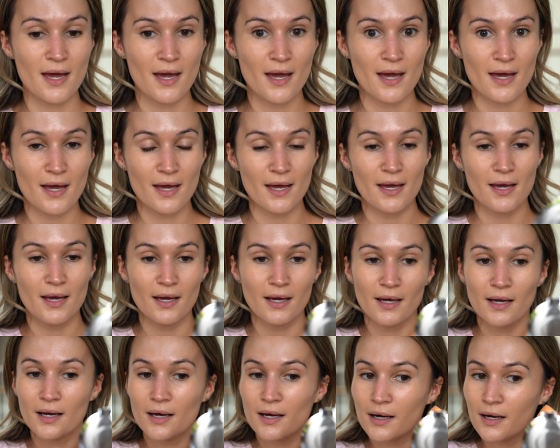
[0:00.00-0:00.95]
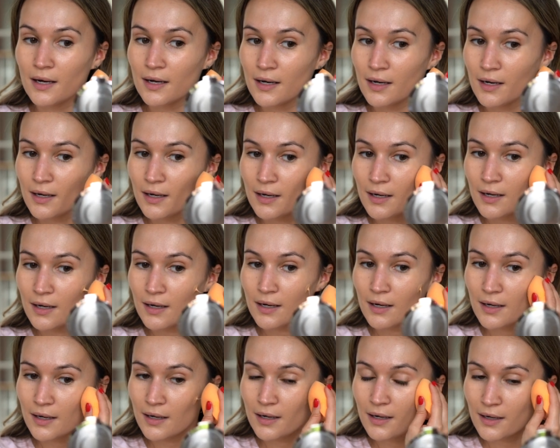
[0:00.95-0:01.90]

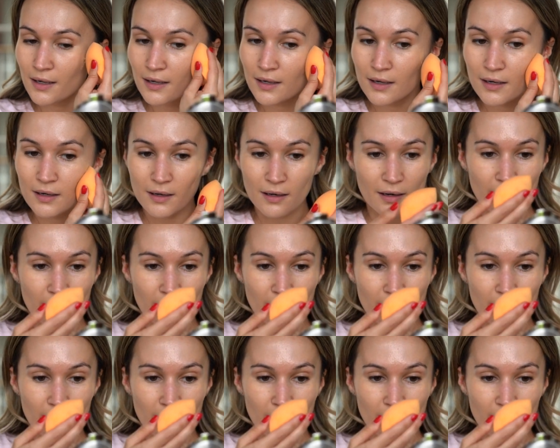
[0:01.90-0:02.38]
[no speech]